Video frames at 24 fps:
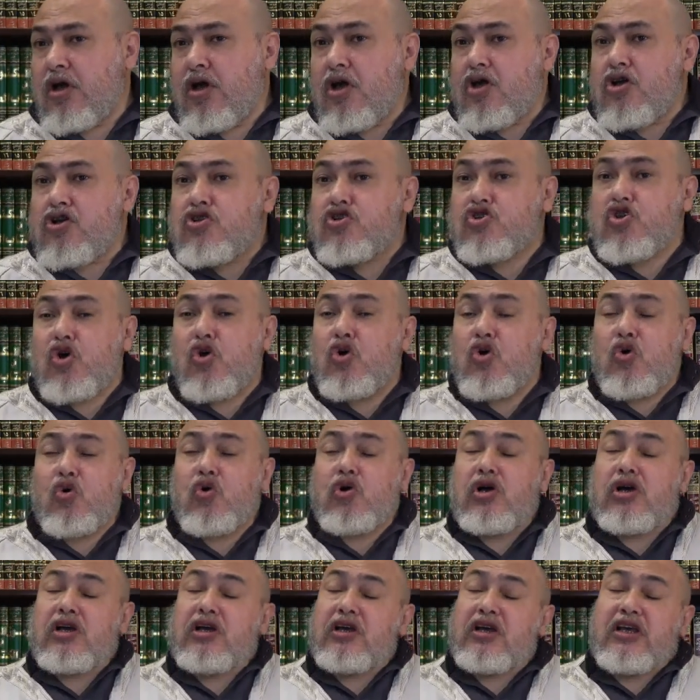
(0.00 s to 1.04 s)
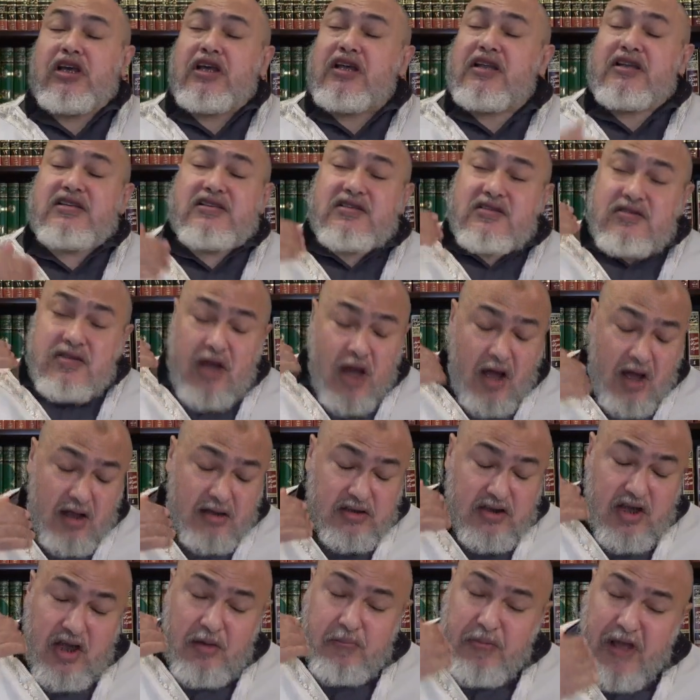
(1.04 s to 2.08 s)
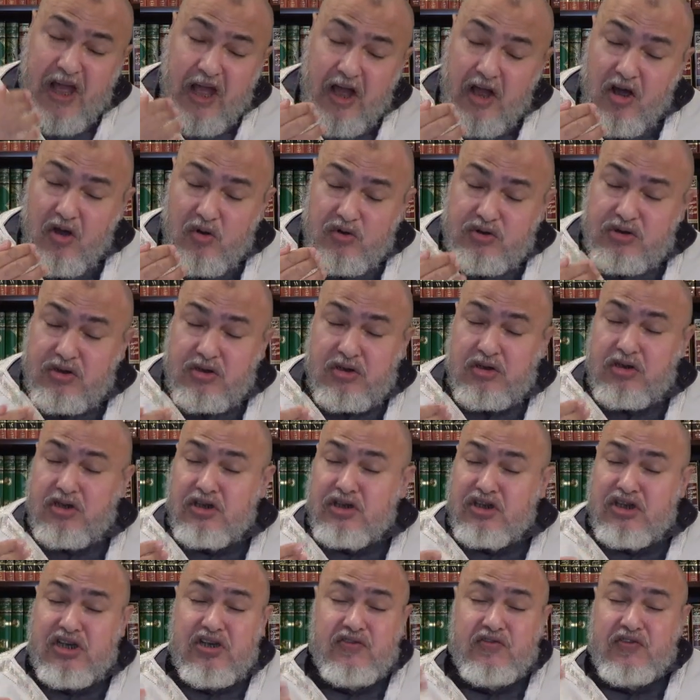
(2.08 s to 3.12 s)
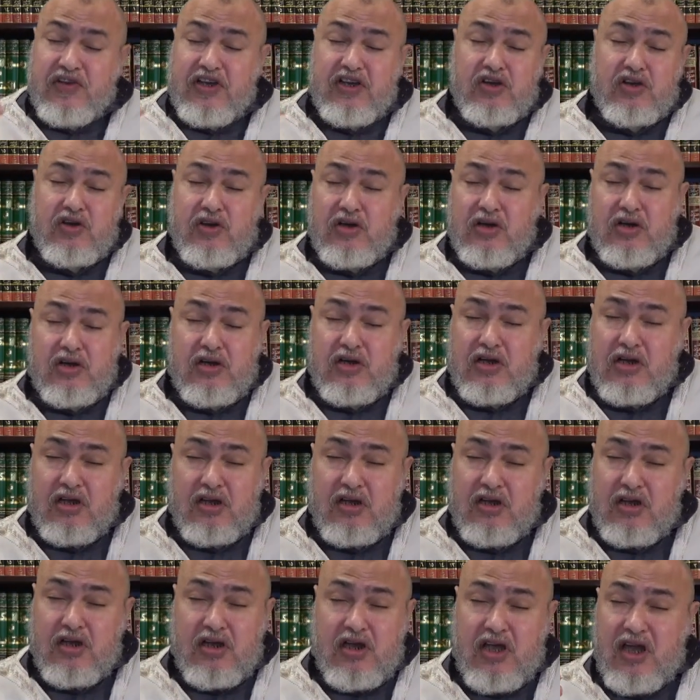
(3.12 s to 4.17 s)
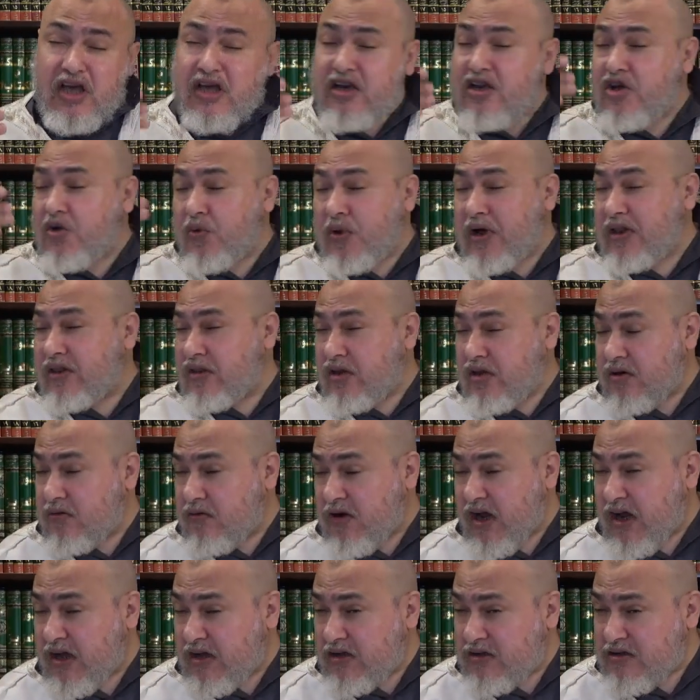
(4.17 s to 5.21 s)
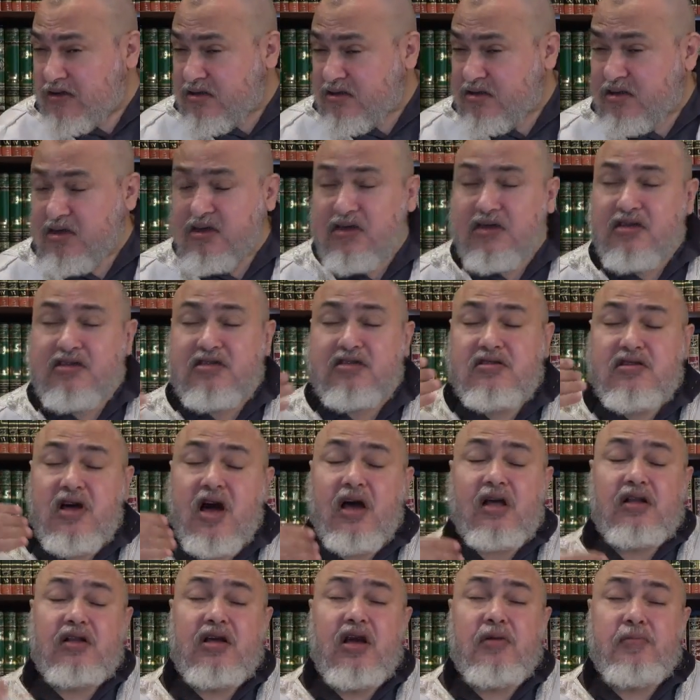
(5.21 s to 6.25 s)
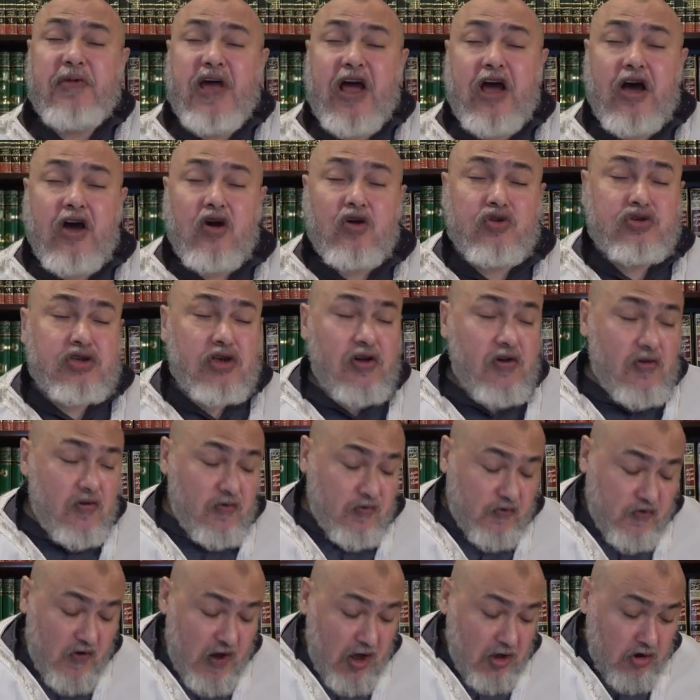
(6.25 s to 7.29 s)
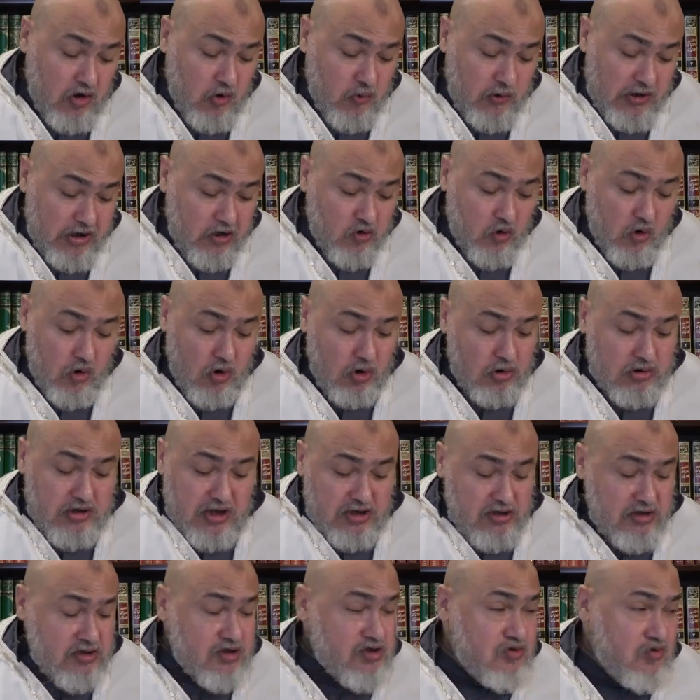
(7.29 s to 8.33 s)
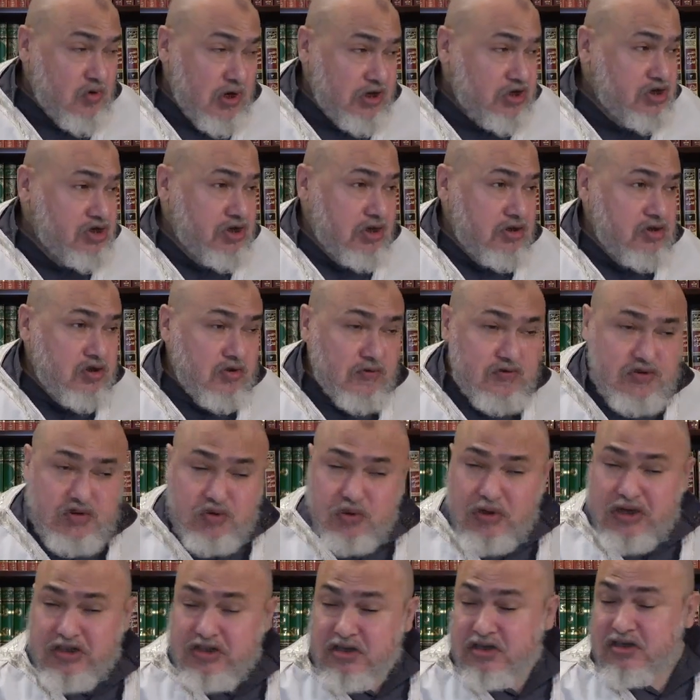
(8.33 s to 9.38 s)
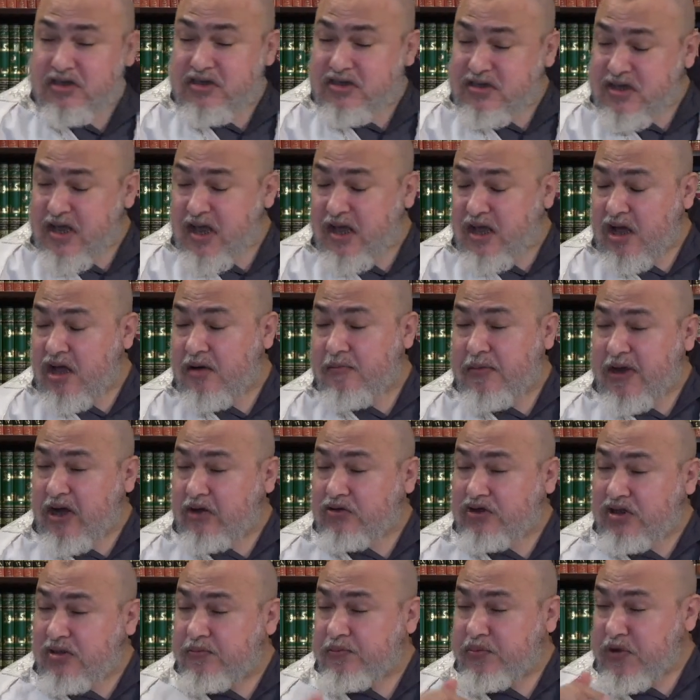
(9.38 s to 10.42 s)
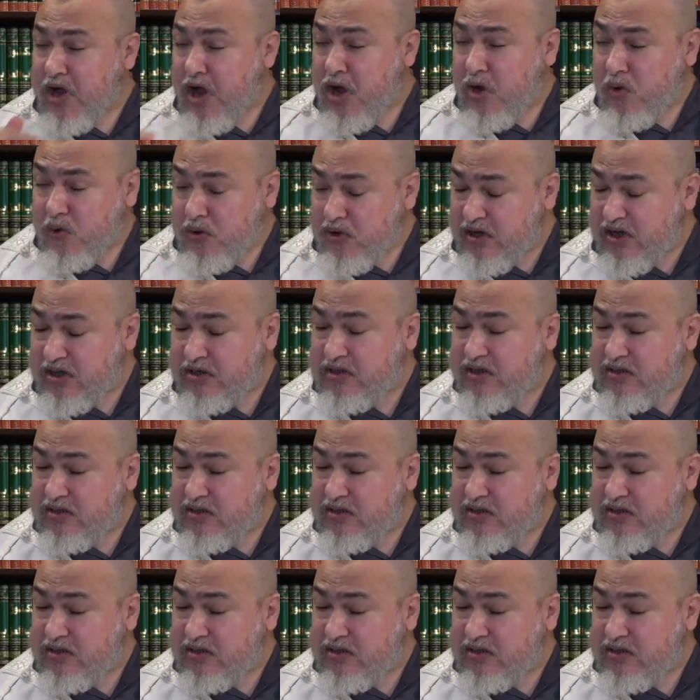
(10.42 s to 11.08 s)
So it is not about giving anyone their rights. It is not about following all the instructions of Surah An-Nisa about empowering the